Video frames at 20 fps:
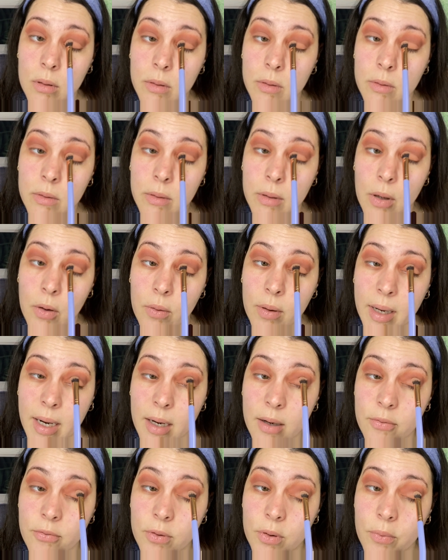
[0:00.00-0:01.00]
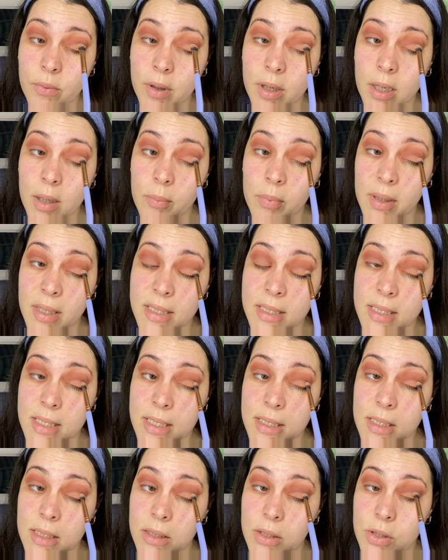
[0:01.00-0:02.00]
now carefully we're gonna place
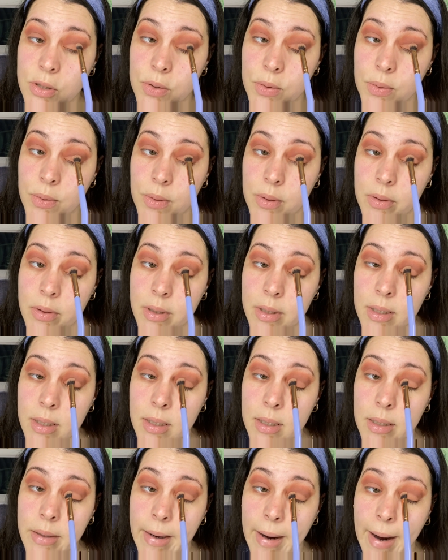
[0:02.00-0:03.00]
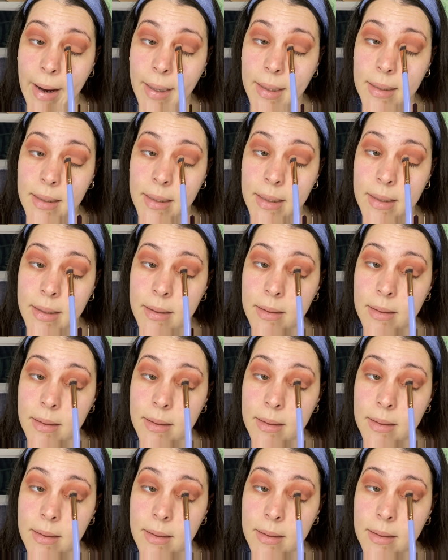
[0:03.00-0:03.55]
this into the eyelid.